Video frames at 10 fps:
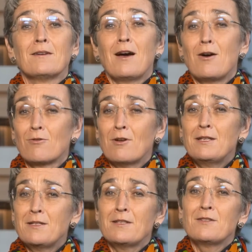How
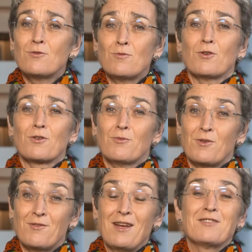great is it to work
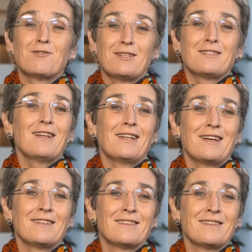with natural sunlight?